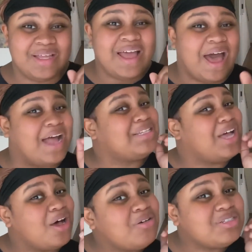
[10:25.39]
I
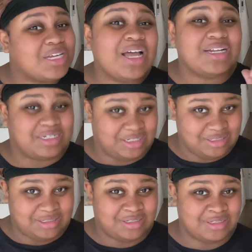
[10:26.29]
told y'all
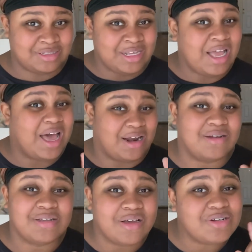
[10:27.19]
niggas, I done
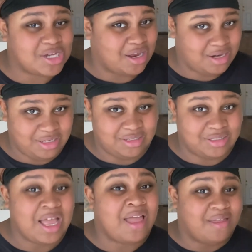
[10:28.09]
told y'all niggas
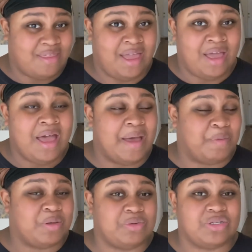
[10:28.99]
that I'm going
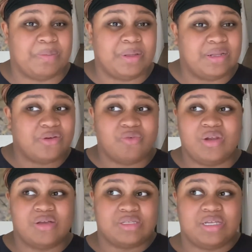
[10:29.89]
to be dropping little
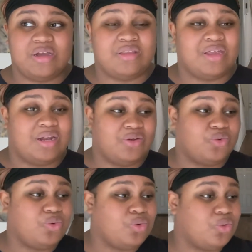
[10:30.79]
videos here and there, like do do
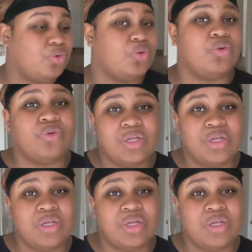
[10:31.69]
do do do do do,